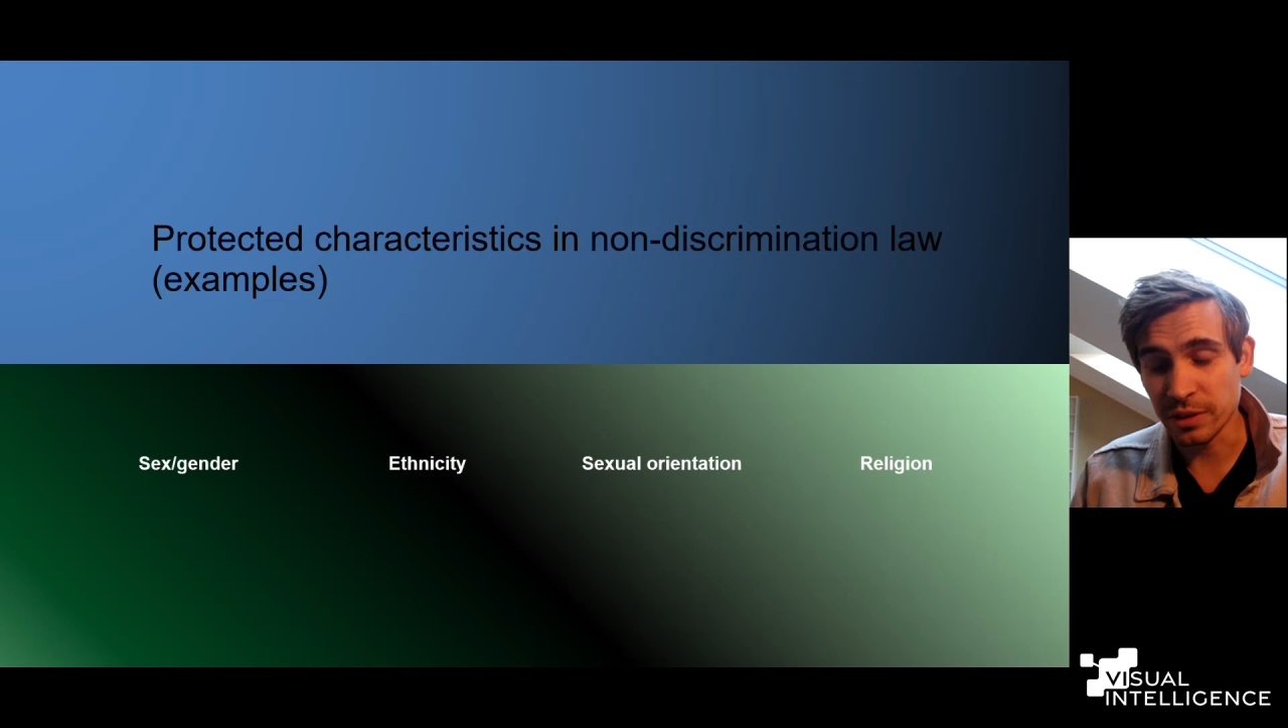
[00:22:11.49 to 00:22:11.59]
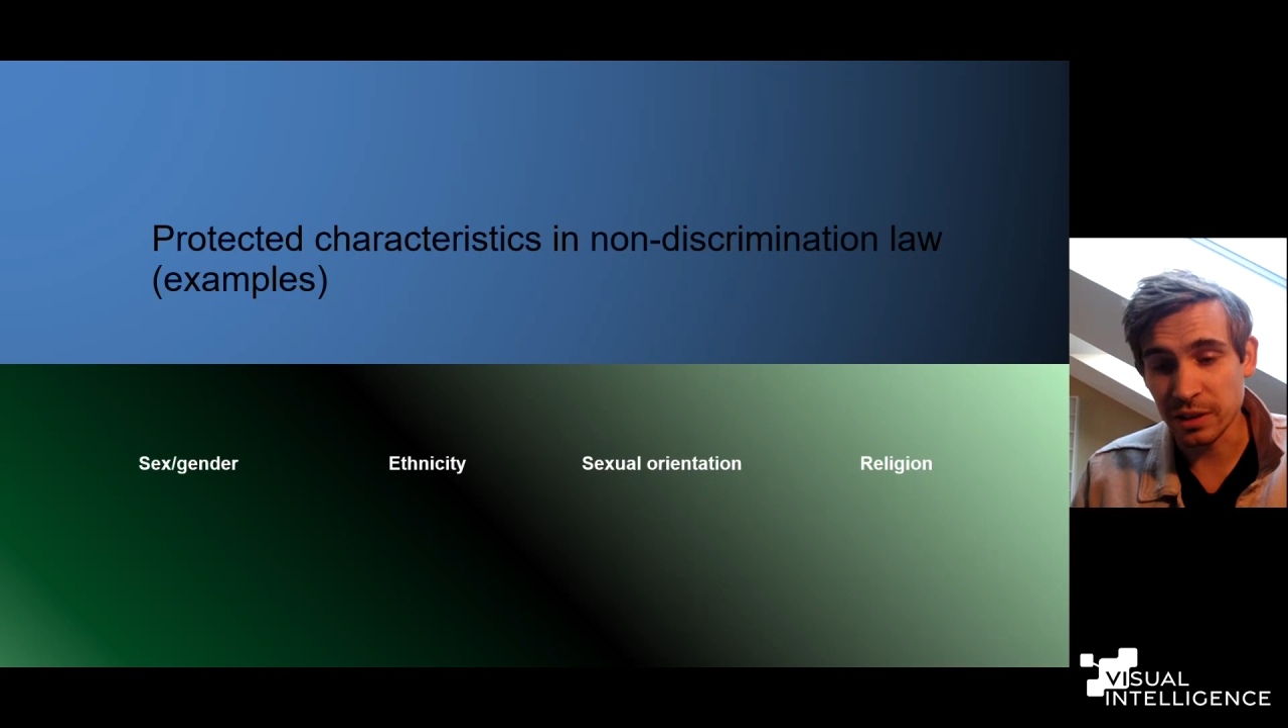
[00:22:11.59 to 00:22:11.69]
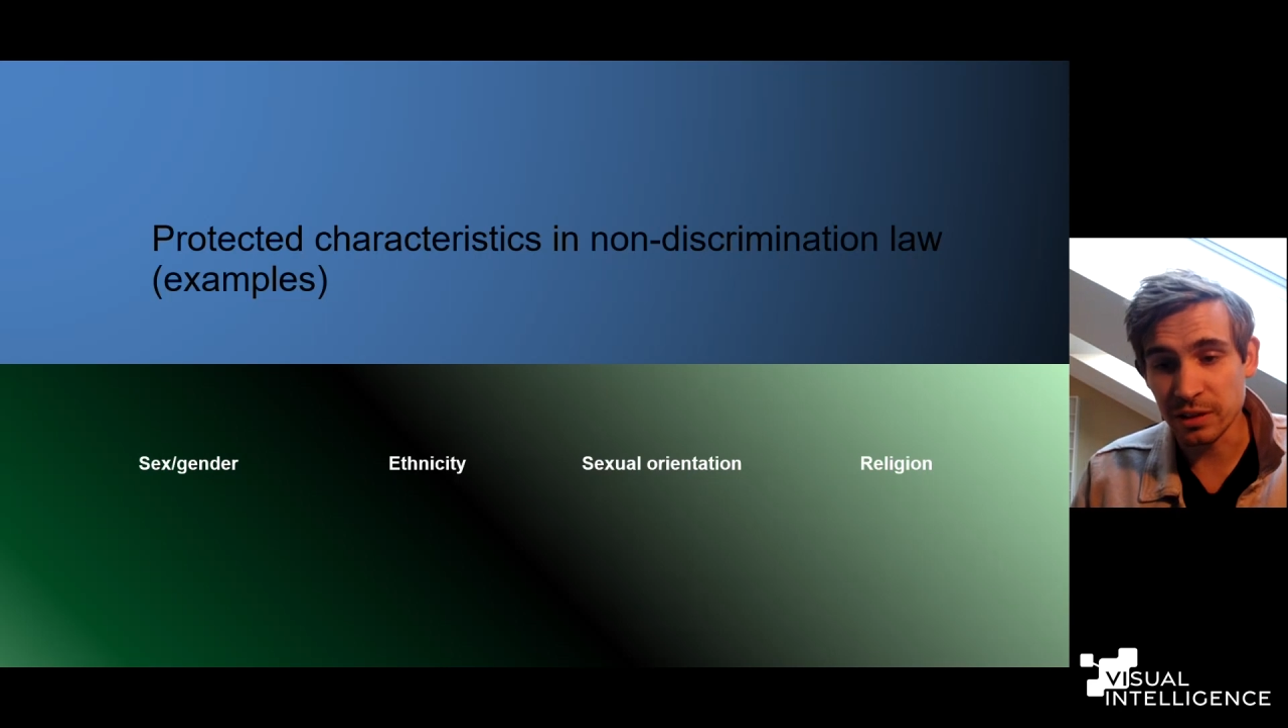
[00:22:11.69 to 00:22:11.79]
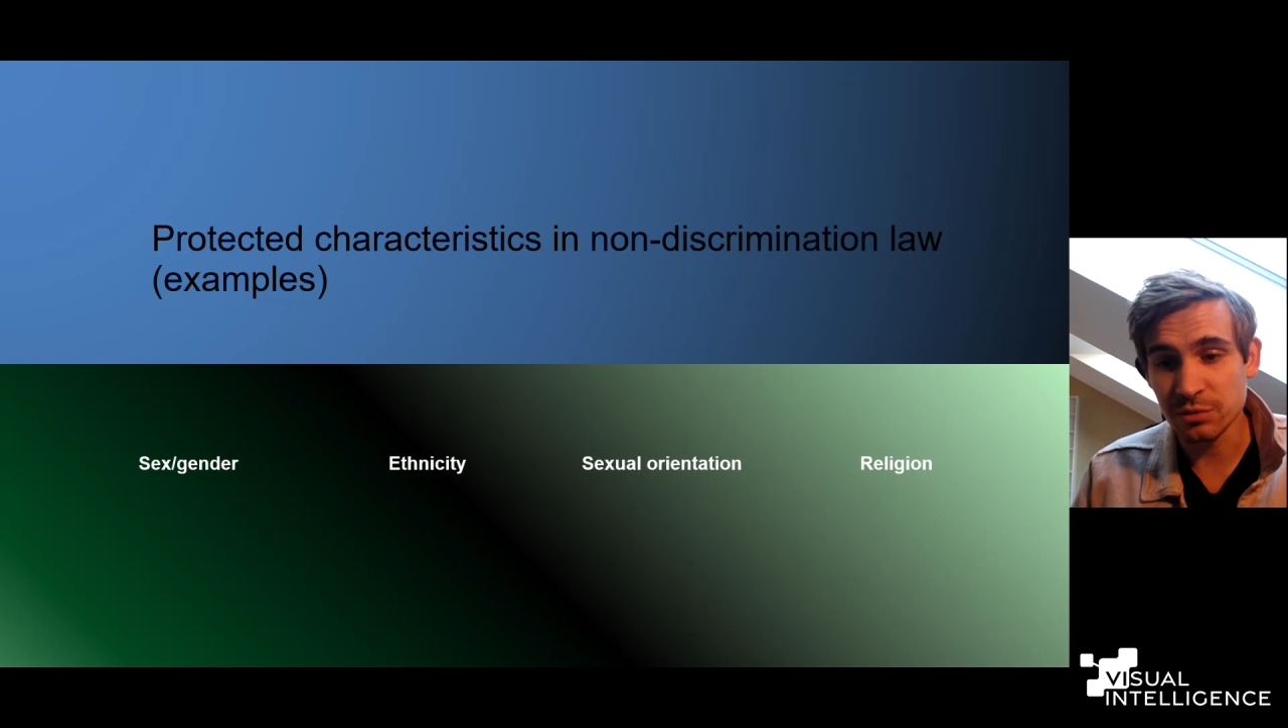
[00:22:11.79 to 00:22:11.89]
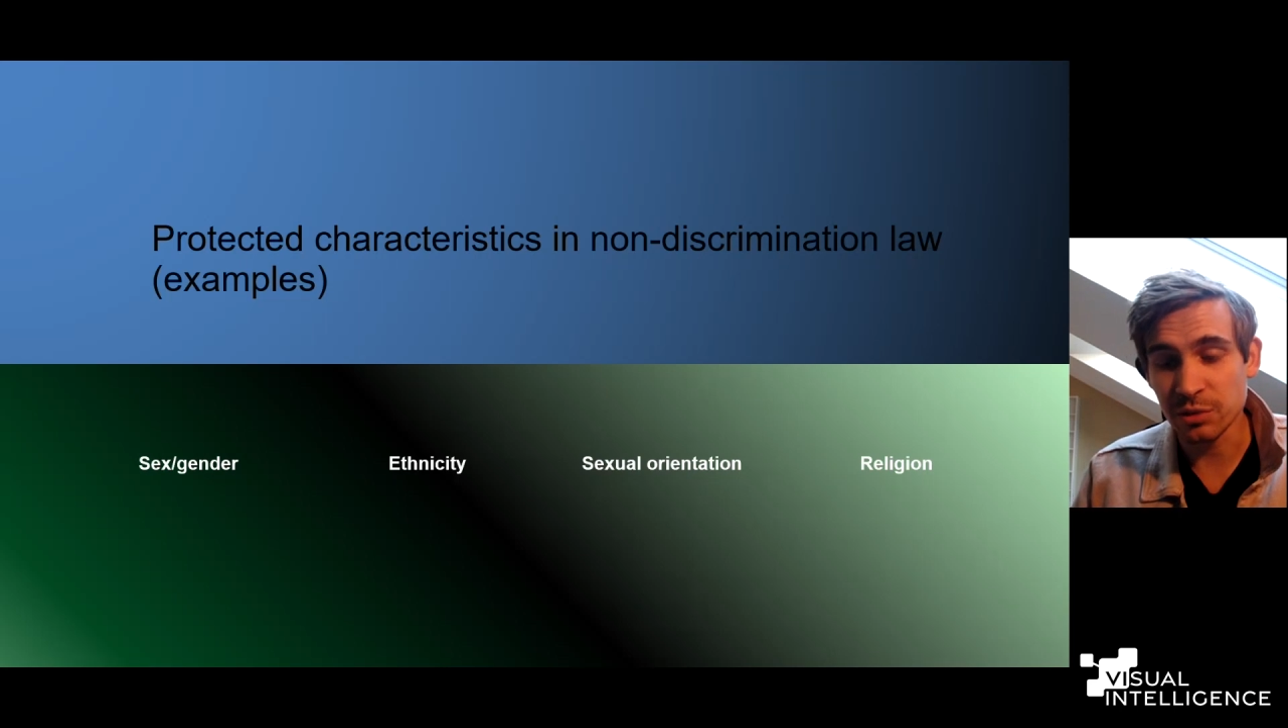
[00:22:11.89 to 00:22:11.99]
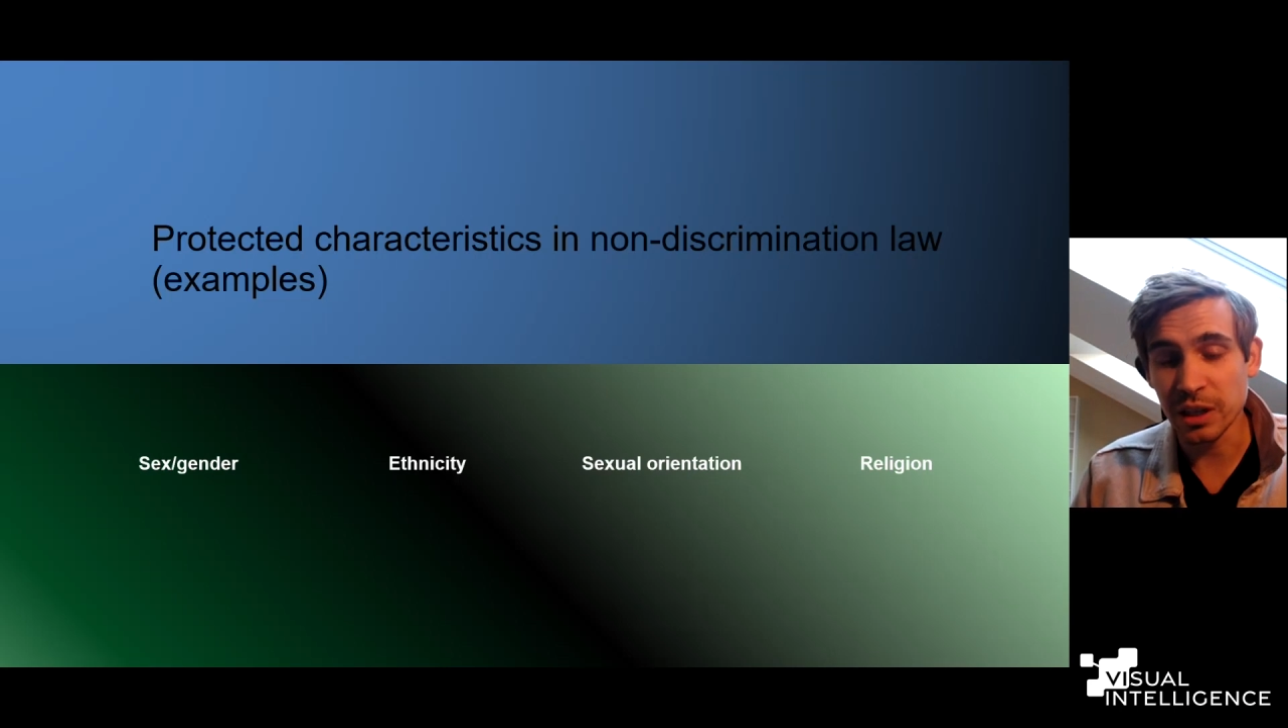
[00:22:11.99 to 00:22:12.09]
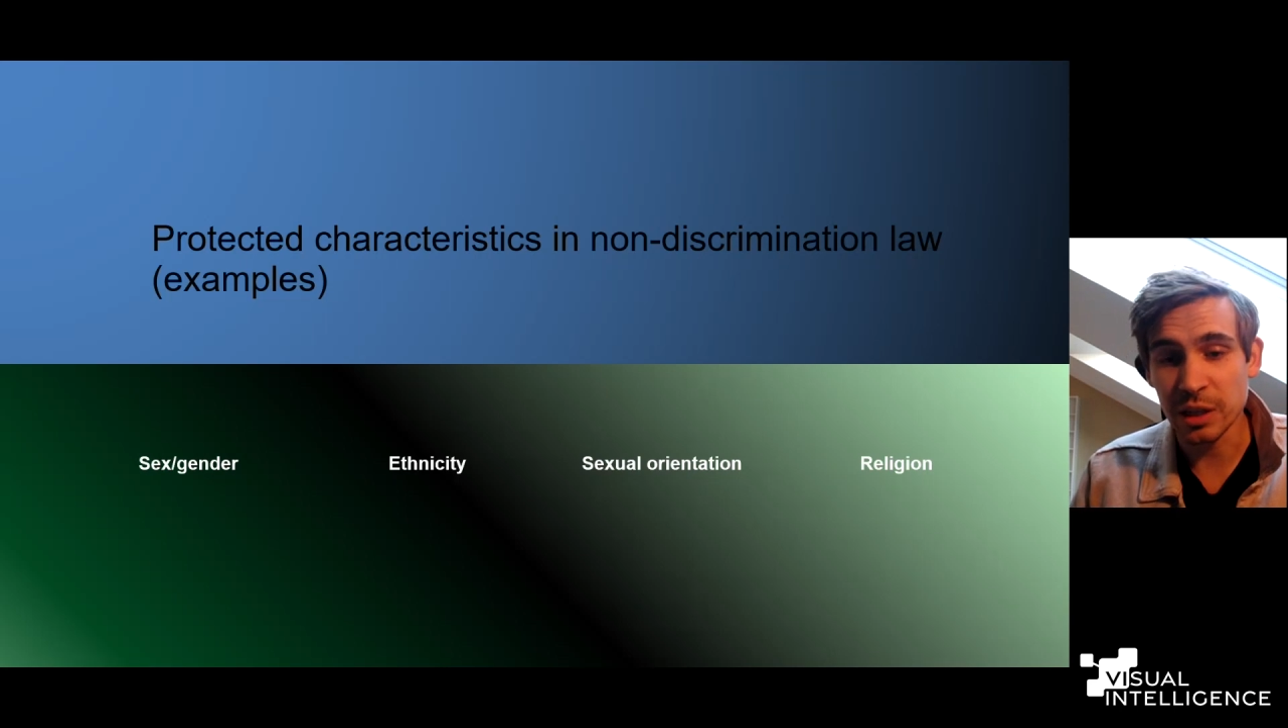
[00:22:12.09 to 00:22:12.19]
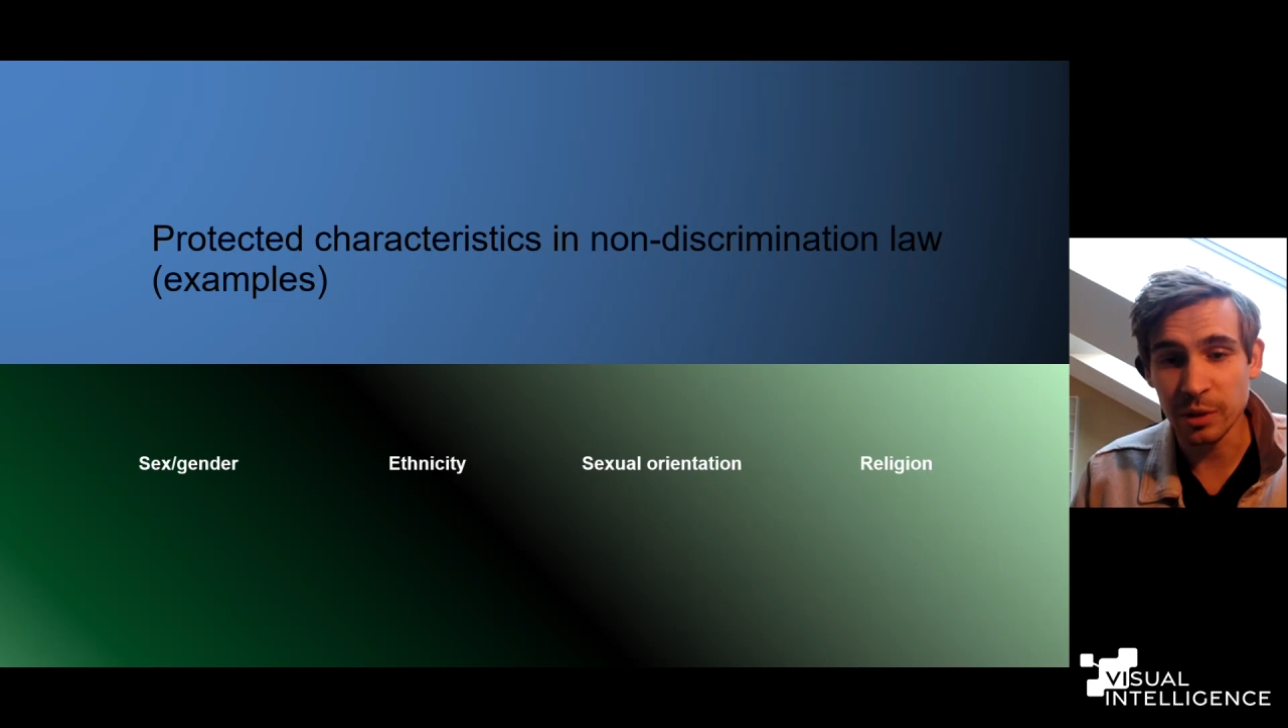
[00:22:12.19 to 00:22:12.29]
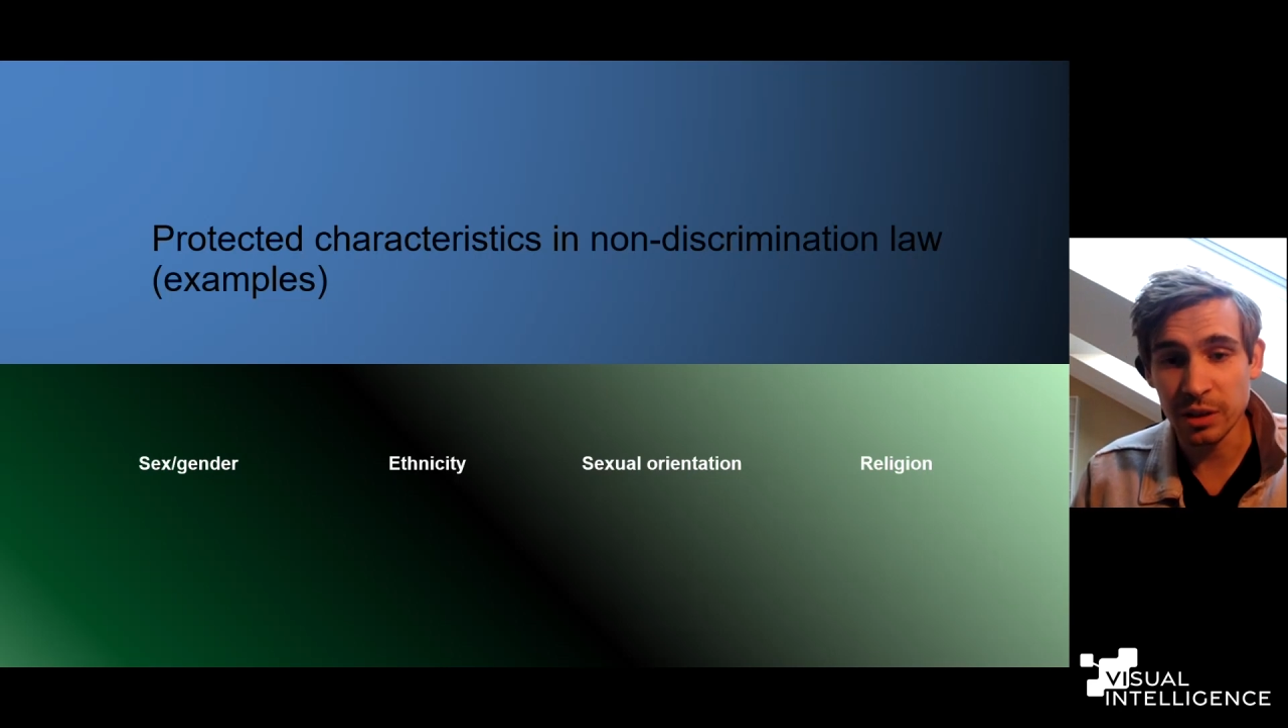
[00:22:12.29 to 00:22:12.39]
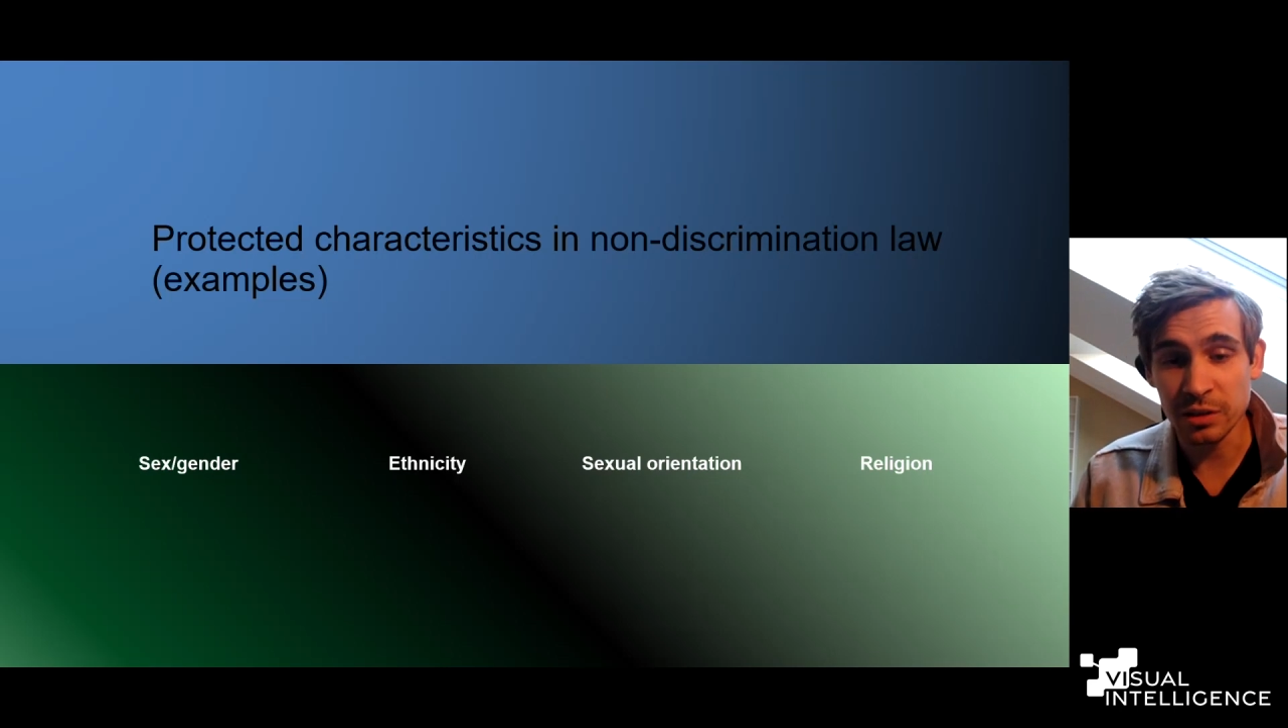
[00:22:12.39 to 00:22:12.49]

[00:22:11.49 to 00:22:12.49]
that is reliable,